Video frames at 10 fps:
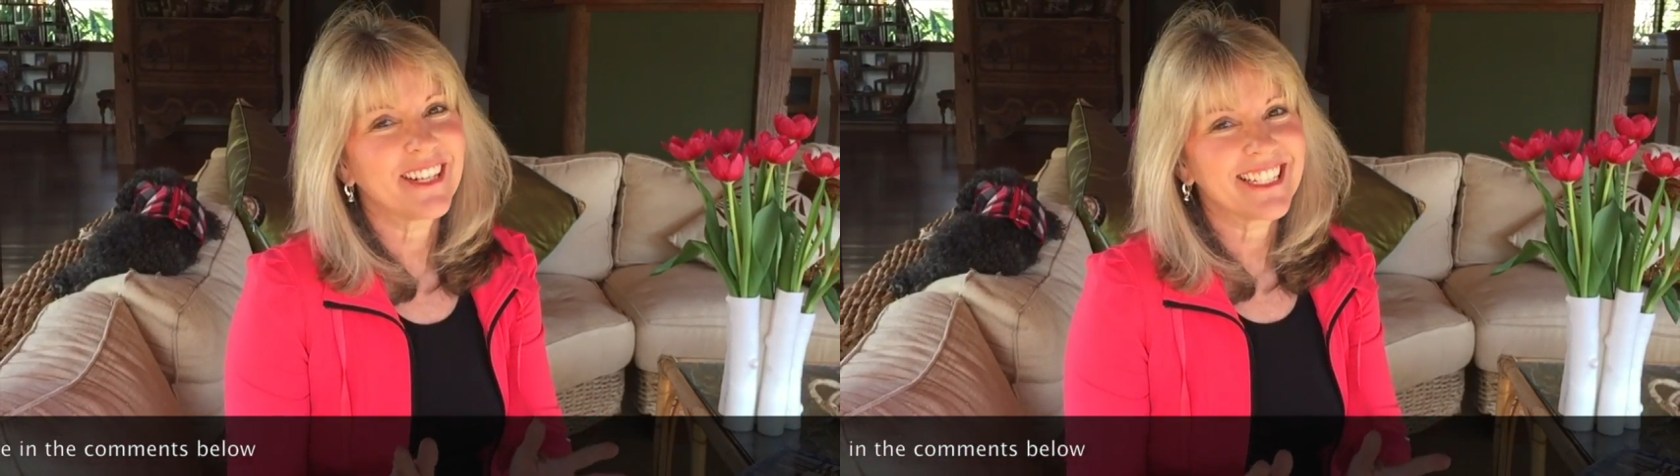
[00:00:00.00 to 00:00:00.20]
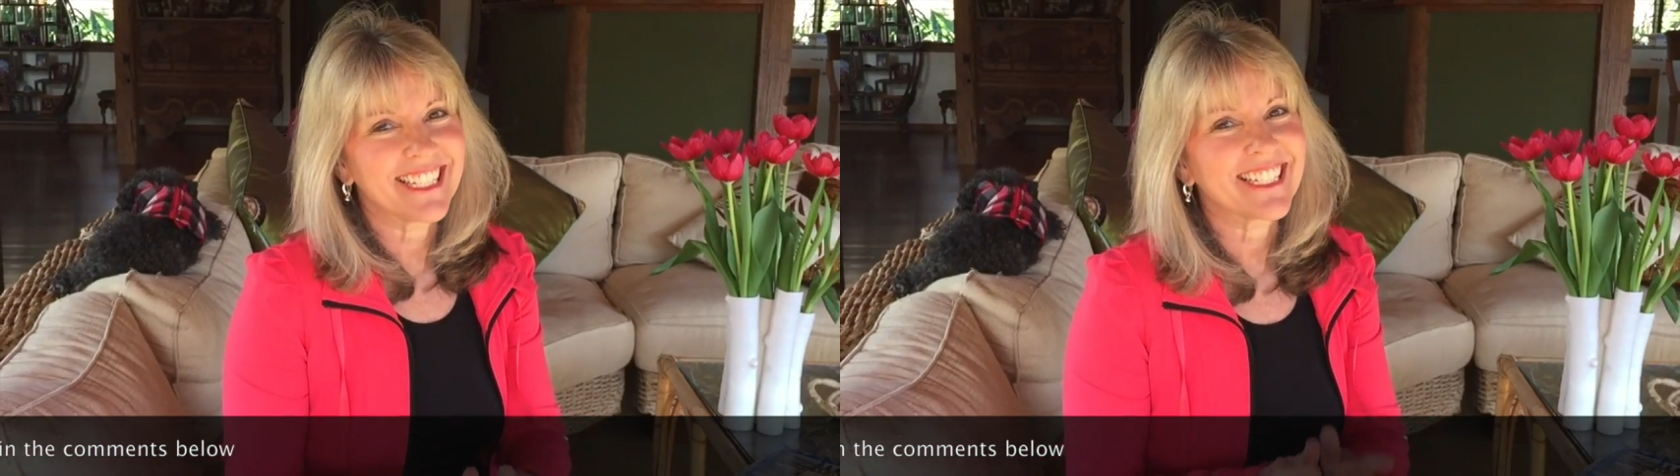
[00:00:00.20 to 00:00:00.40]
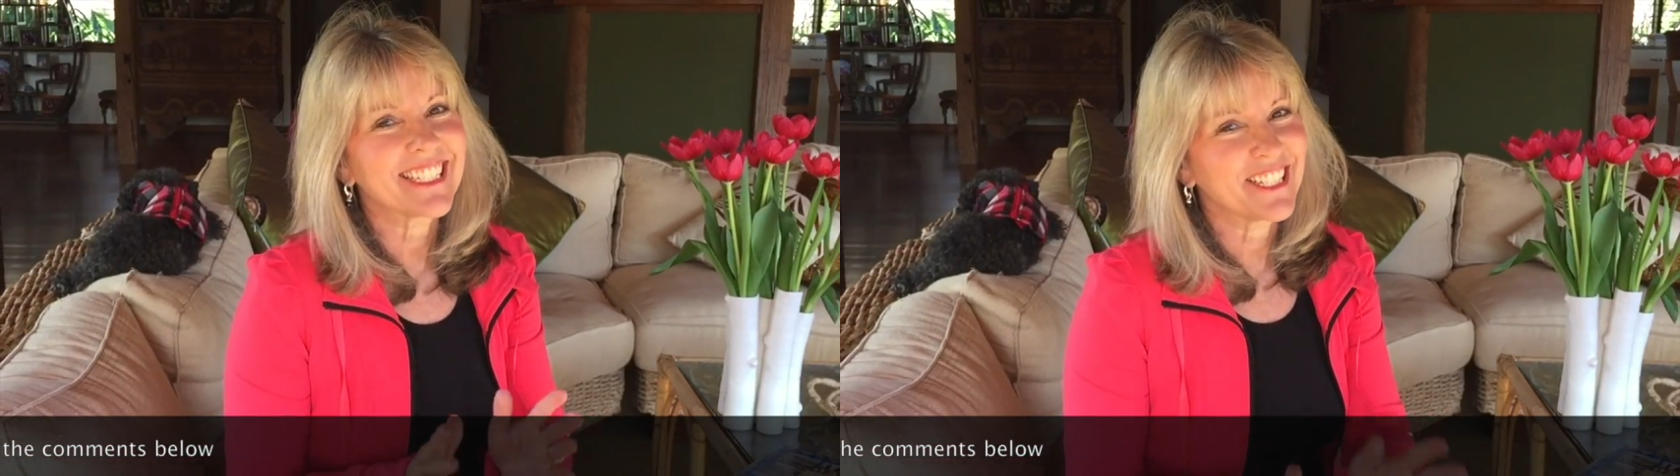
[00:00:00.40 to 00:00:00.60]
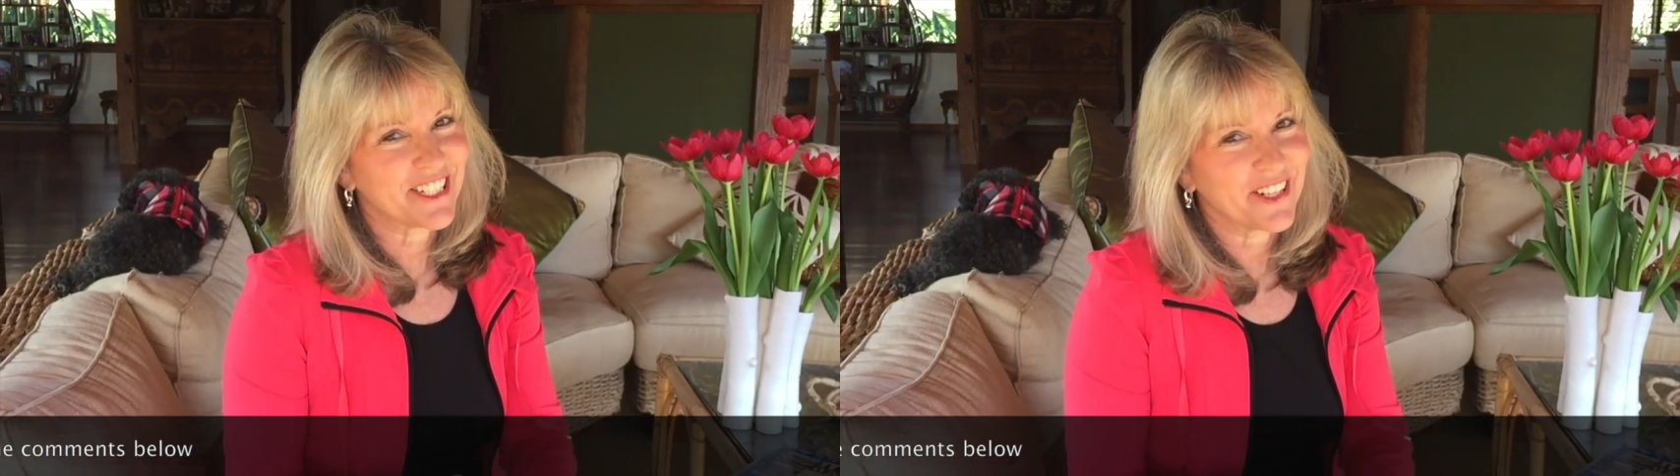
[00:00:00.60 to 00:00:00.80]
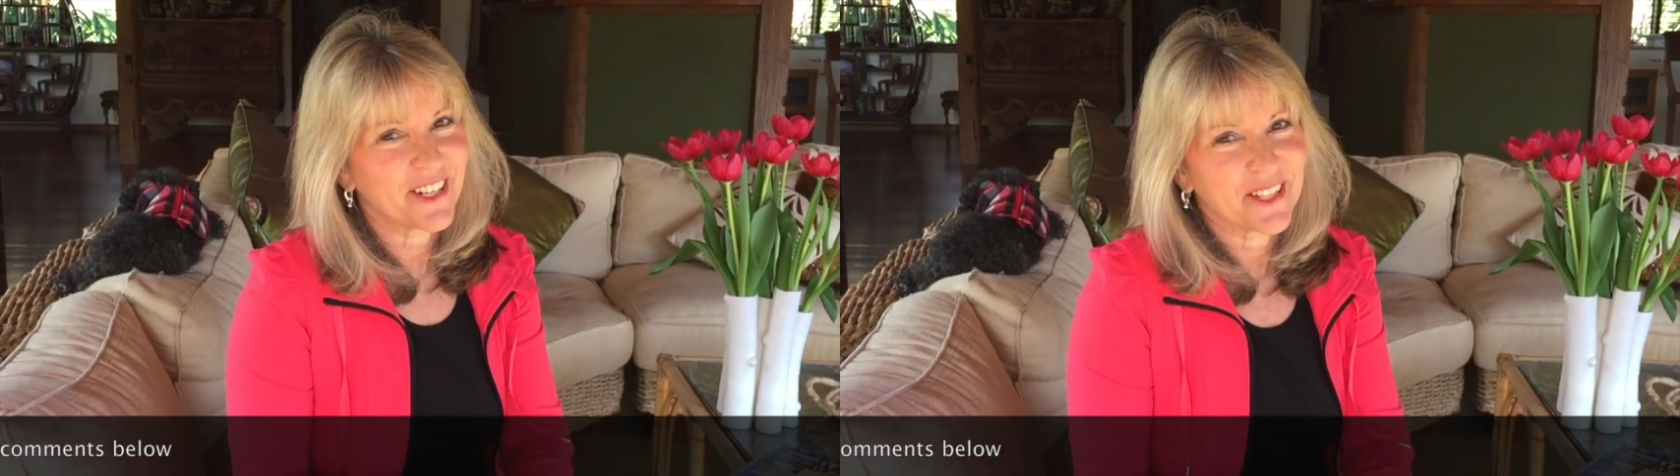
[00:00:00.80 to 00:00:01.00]
ideas and
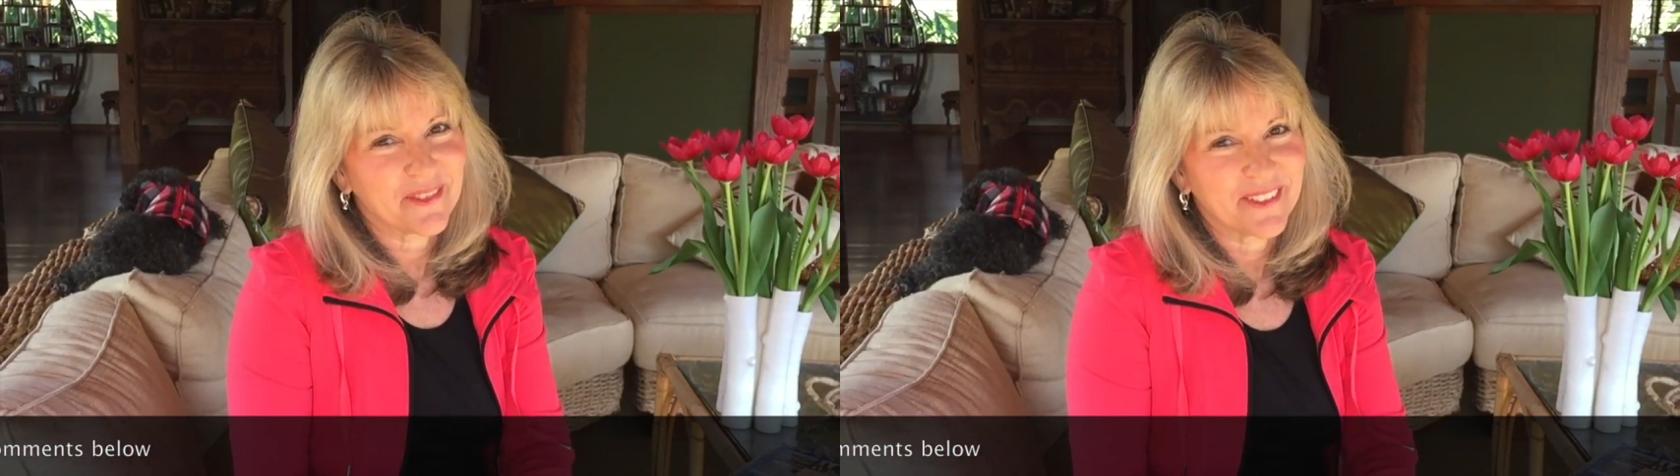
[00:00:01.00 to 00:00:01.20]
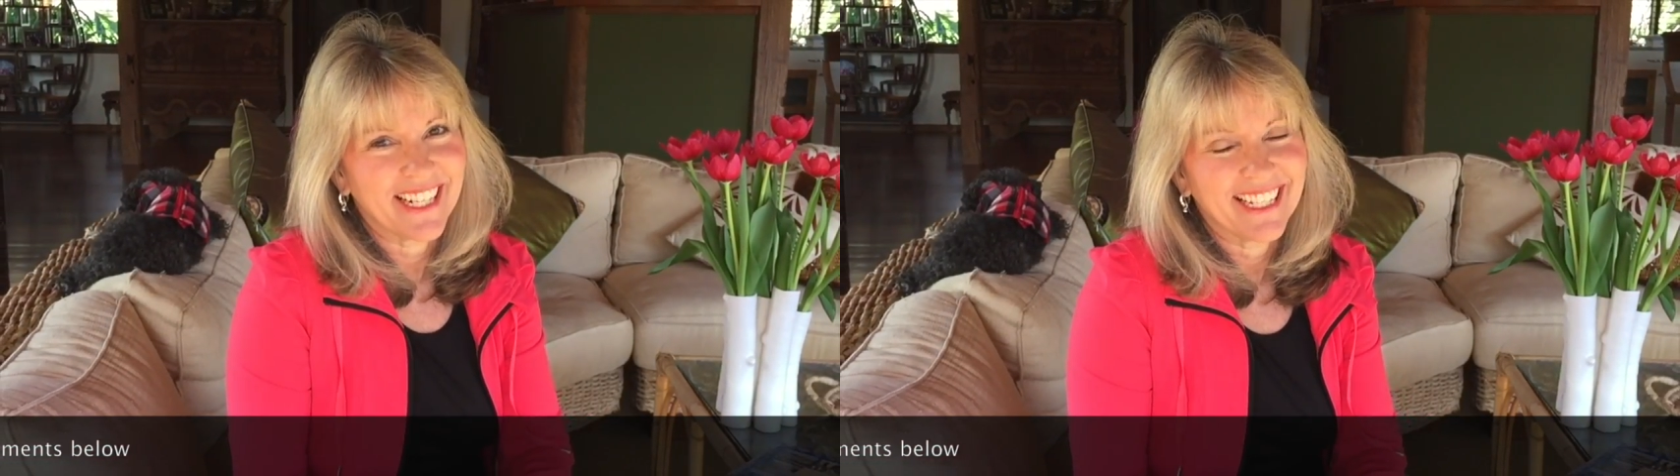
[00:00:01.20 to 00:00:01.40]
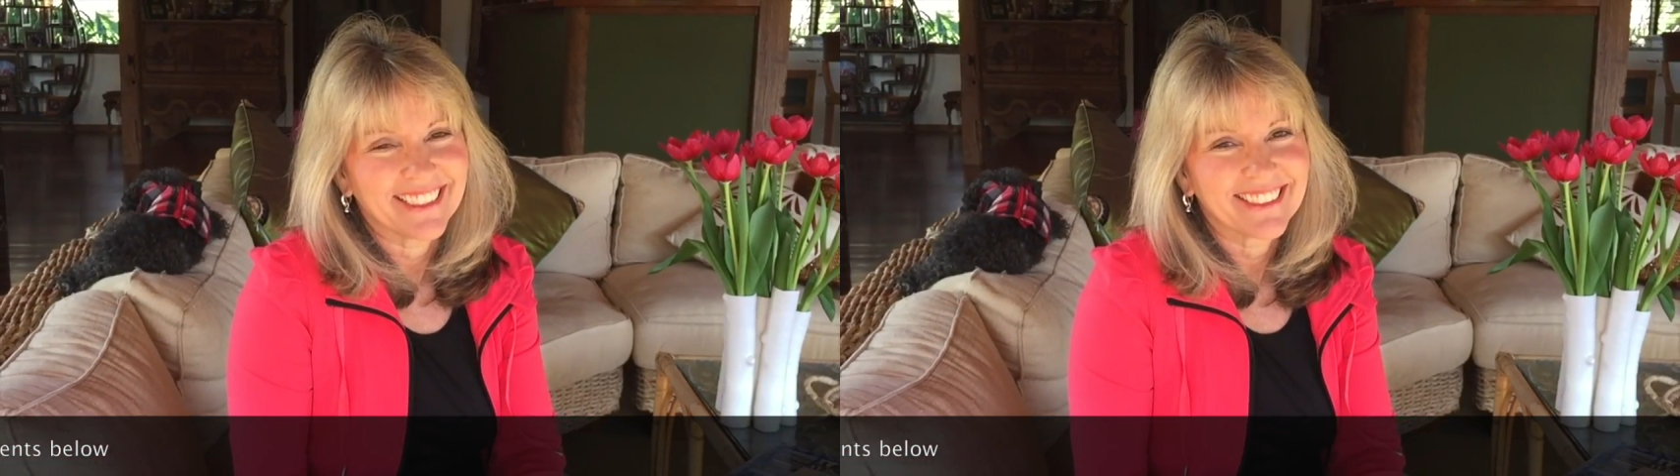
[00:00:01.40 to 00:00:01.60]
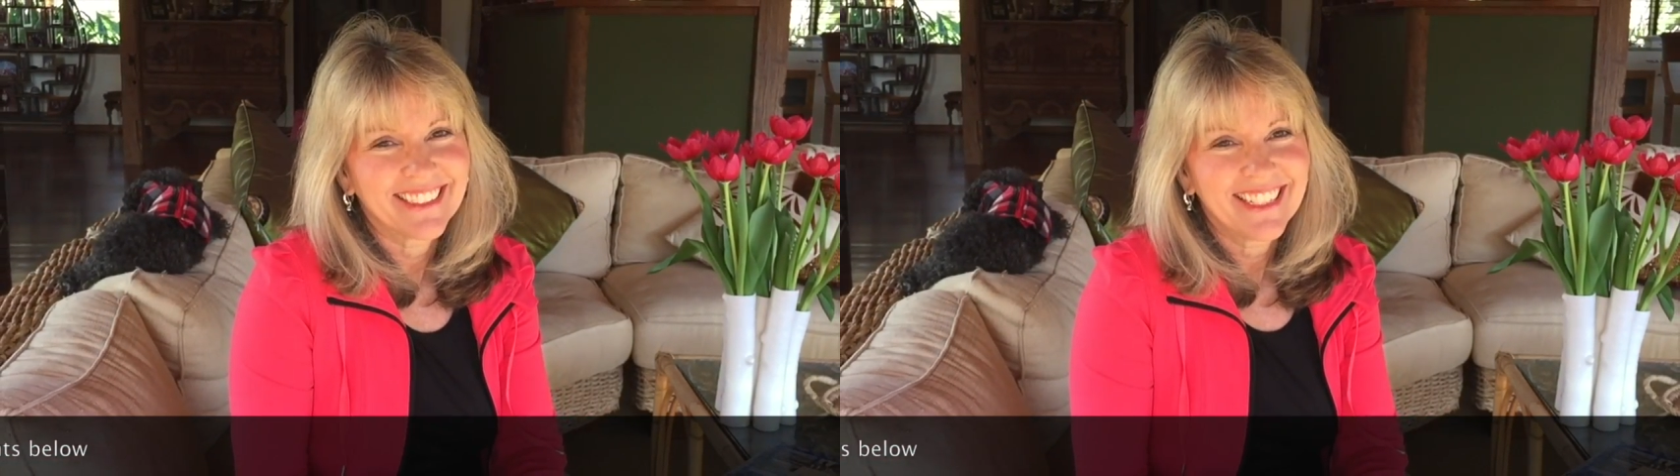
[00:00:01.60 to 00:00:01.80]
sharing them around.